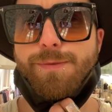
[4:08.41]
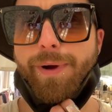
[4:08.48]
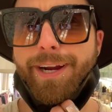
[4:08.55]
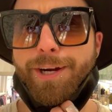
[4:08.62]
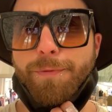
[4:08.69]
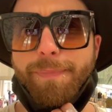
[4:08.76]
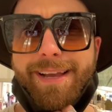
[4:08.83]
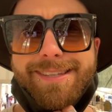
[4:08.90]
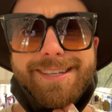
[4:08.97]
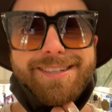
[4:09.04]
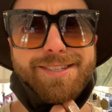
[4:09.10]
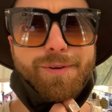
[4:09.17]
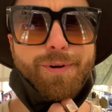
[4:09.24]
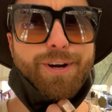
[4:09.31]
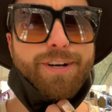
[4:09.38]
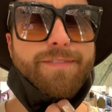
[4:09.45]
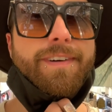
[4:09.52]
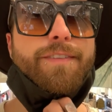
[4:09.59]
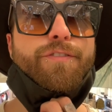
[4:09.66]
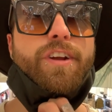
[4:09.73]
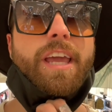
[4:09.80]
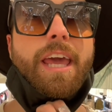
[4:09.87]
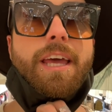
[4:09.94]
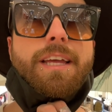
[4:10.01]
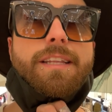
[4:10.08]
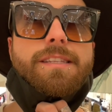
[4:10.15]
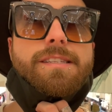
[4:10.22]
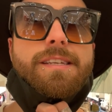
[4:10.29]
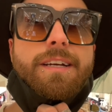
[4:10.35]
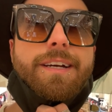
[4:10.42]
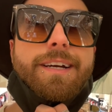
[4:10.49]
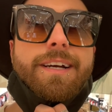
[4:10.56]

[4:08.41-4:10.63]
Why are basics so hard to find for kids?